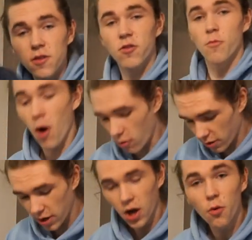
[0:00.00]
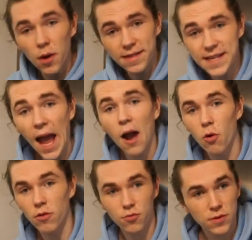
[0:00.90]
the smoke with
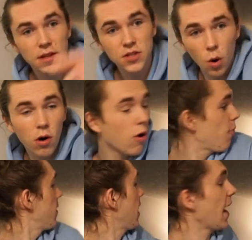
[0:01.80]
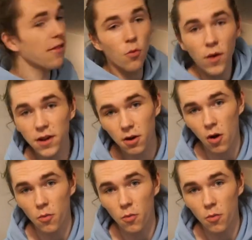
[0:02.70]
towels, with the door open and the window